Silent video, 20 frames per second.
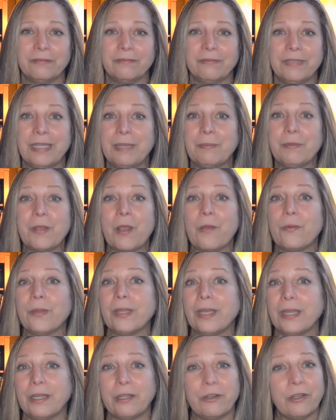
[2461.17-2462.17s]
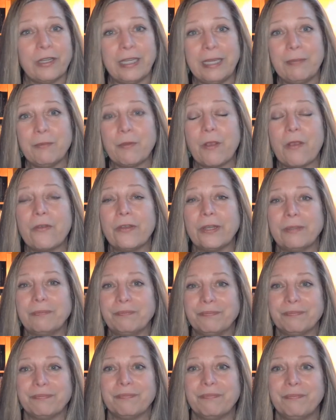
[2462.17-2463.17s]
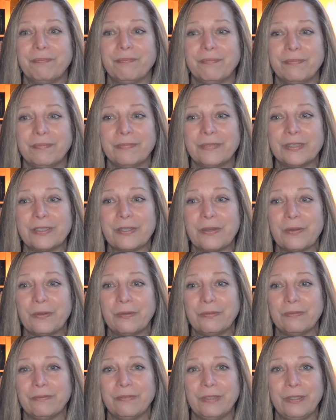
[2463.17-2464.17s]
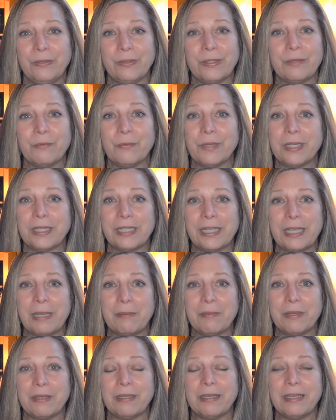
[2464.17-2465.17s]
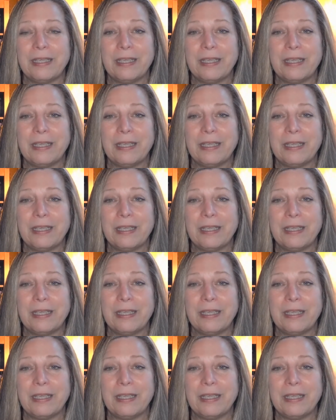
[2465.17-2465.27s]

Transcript: keep going and keep growing. So you can reclaim and